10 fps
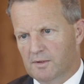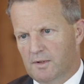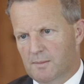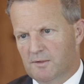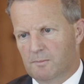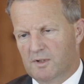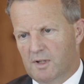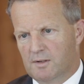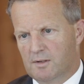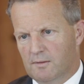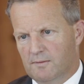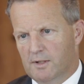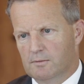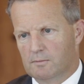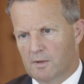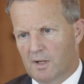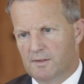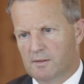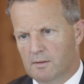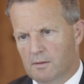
in terms of protection of legal rights.